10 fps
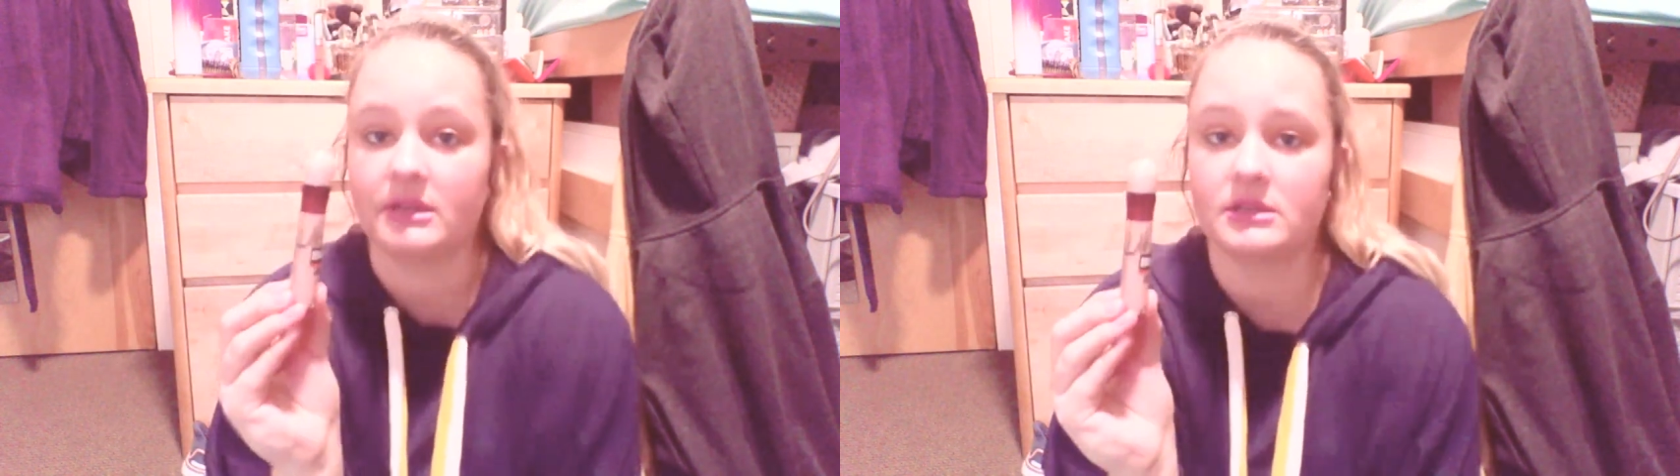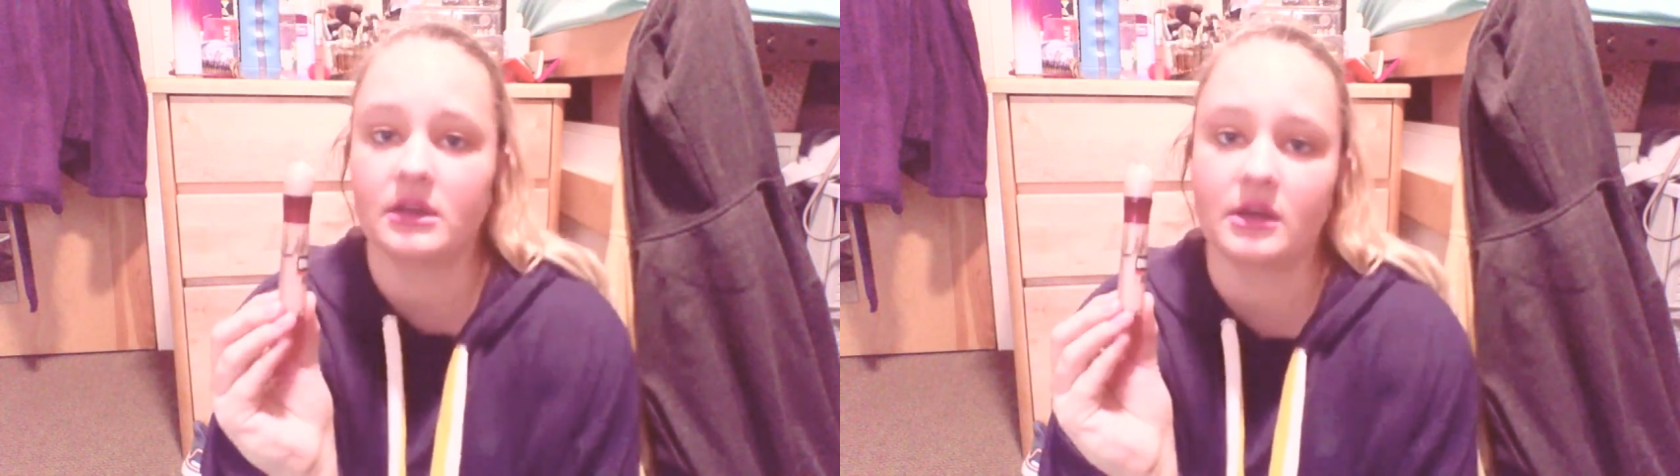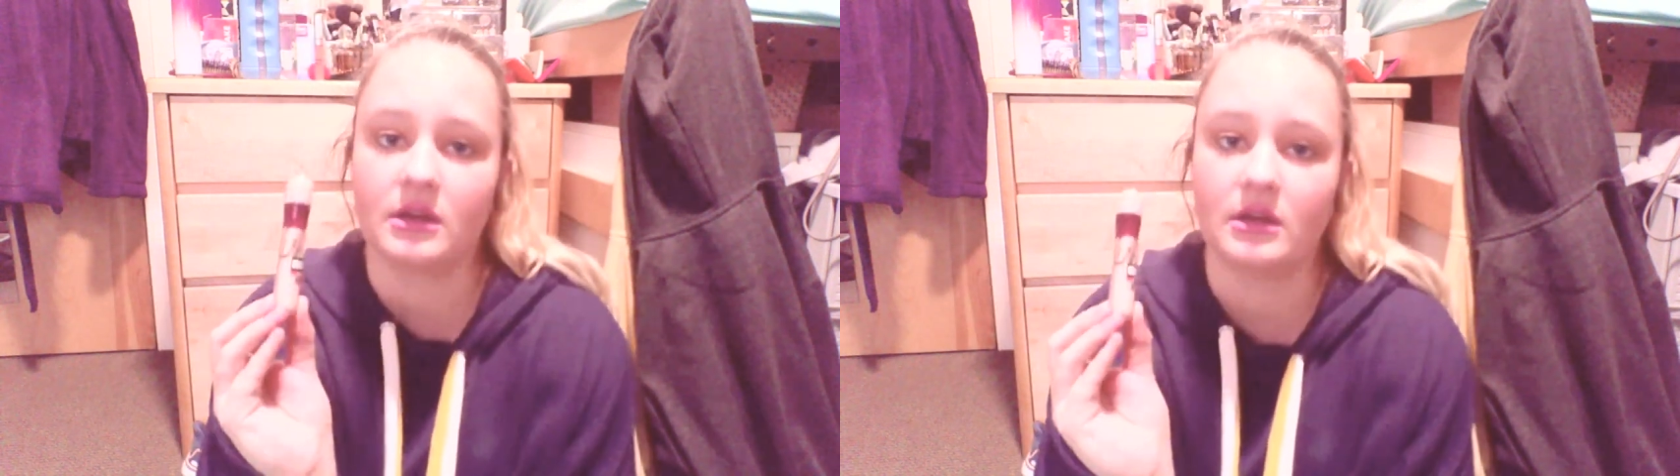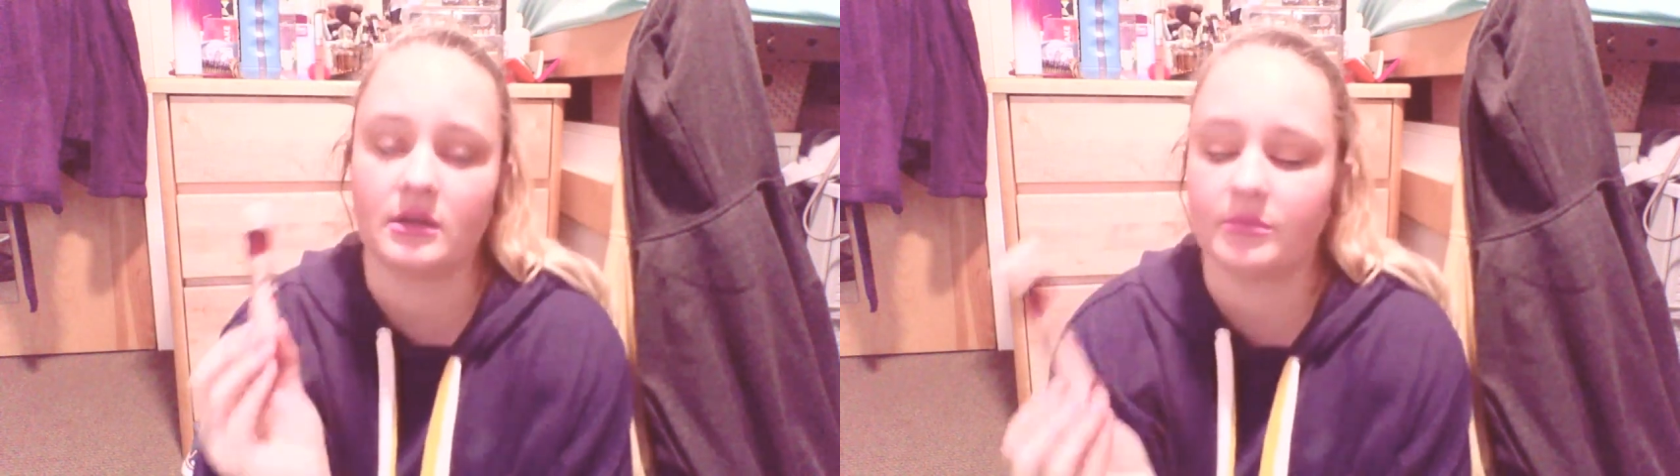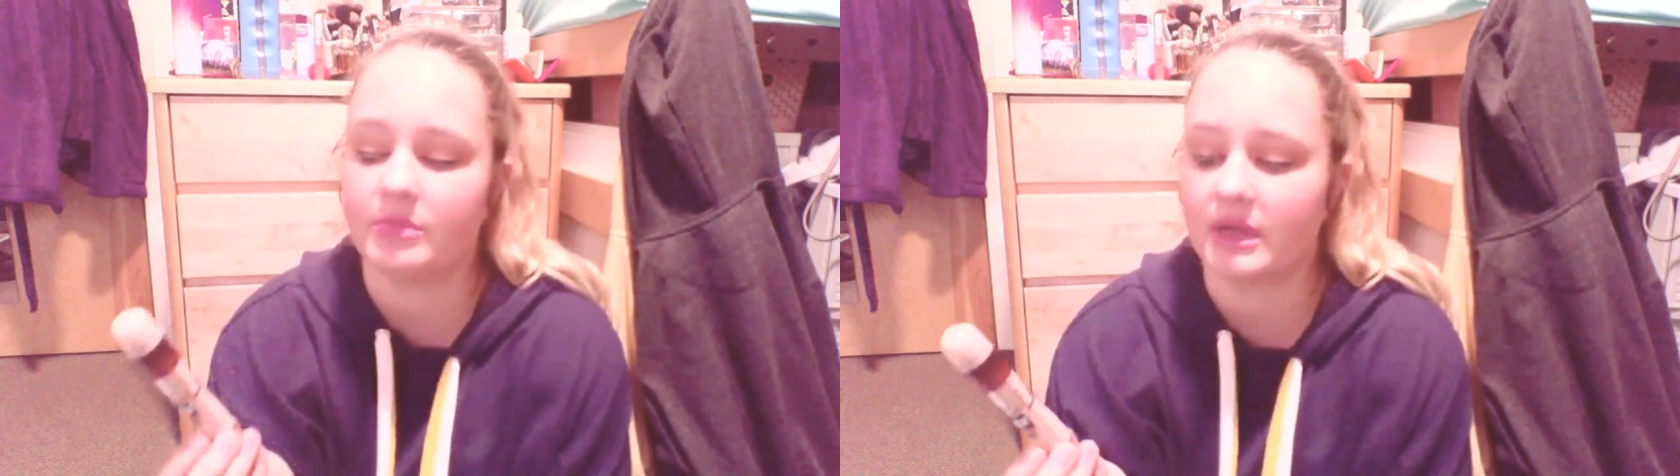done
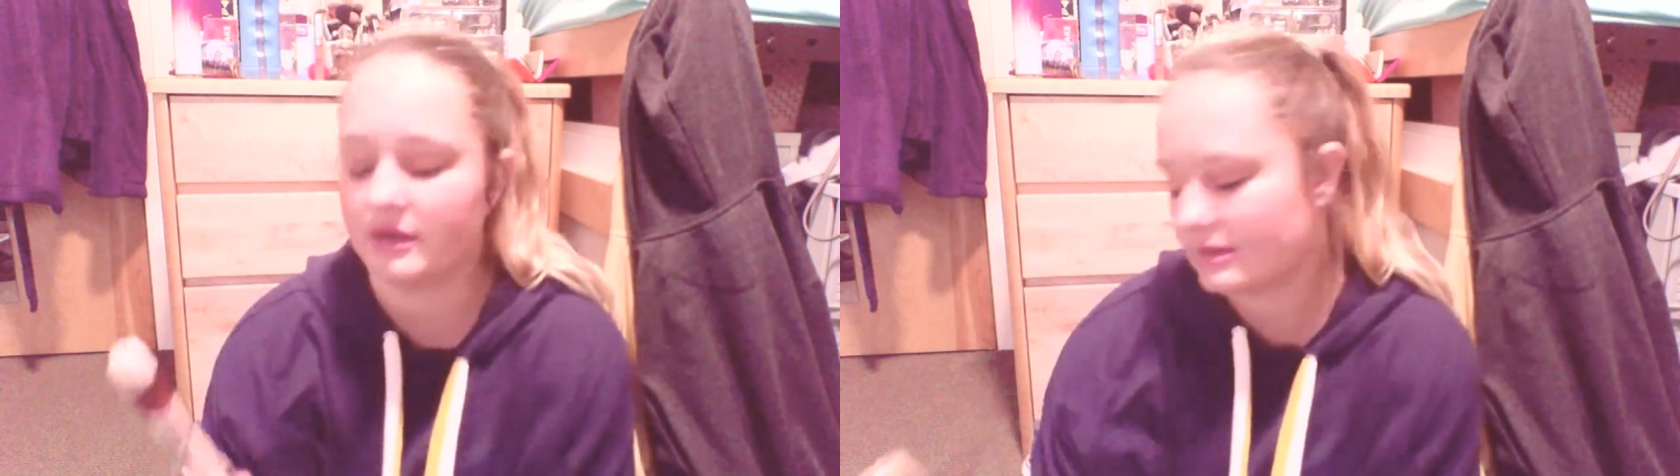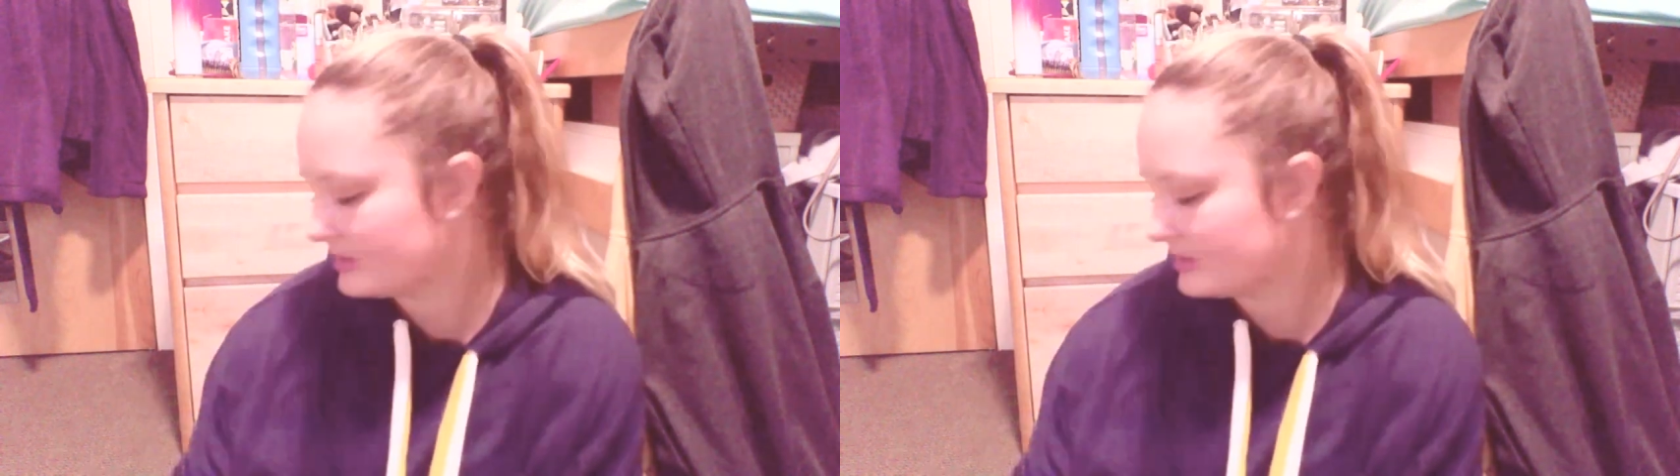by next